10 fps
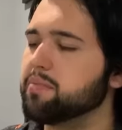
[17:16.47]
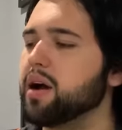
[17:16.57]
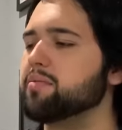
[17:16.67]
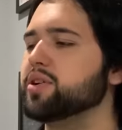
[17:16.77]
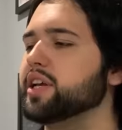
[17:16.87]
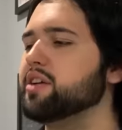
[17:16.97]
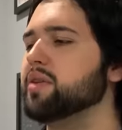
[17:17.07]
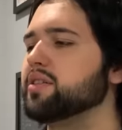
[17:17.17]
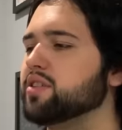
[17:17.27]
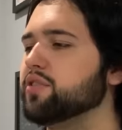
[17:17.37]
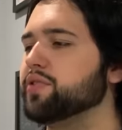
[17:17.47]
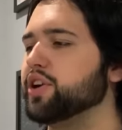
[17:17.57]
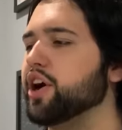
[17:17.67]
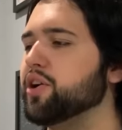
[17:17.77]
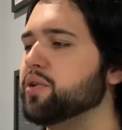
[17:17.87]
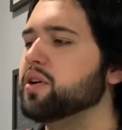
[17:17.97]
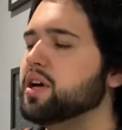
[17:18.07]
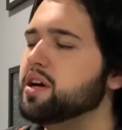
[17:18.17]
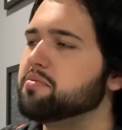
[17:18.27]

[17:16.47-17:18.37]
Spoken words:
I'm gonna give myself a no.